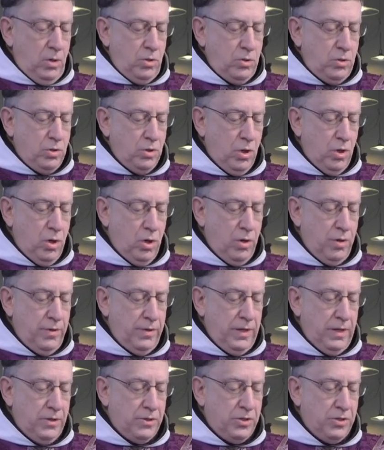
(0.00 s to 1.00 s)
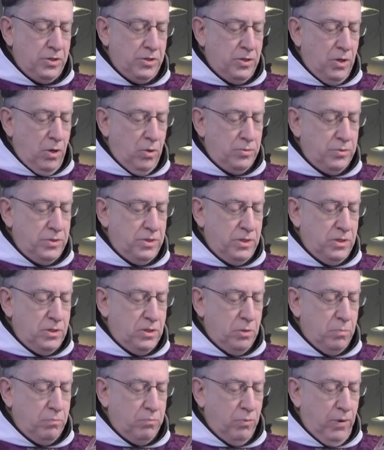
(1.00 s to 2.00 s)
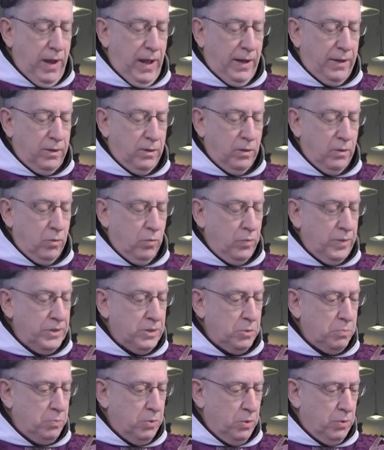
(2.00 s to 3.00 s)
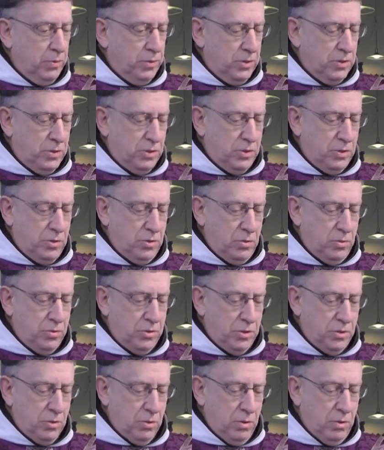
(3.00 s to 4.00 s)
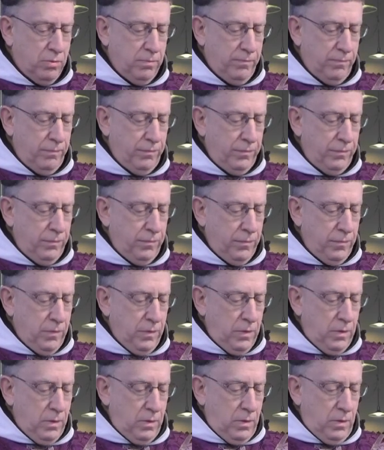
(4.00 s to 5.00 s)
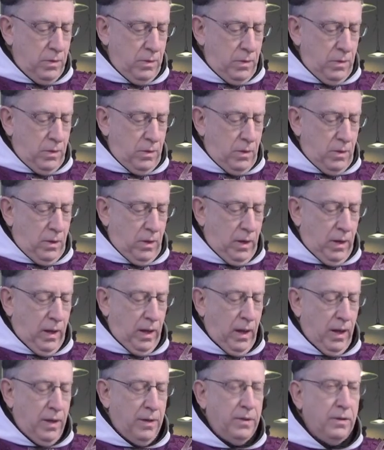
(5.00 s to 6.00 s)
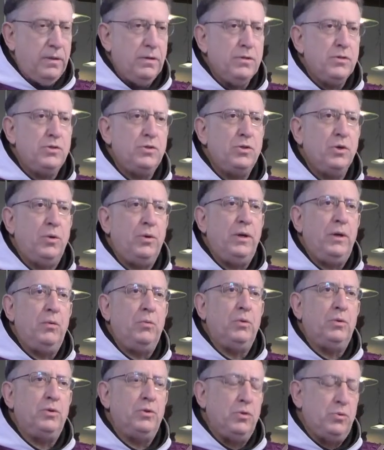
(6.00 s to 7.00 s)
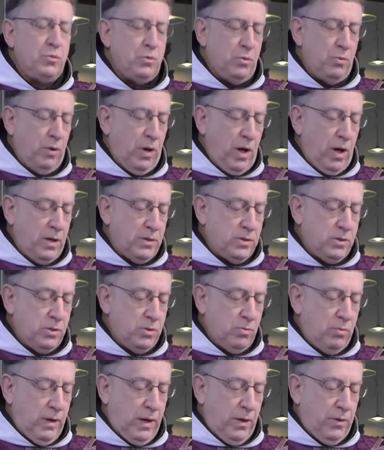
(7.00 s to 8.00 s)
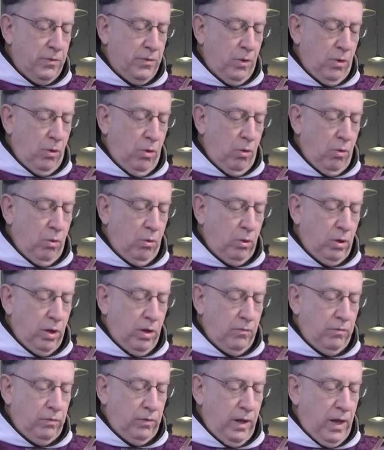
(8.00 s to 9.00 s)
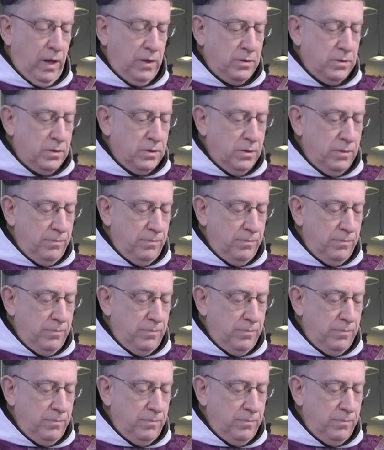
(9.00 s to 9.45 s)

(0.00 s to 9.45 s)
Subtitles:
"Turn these stones into bread," whispered the seducer, "and so he will do to us throughout the whole of Lent.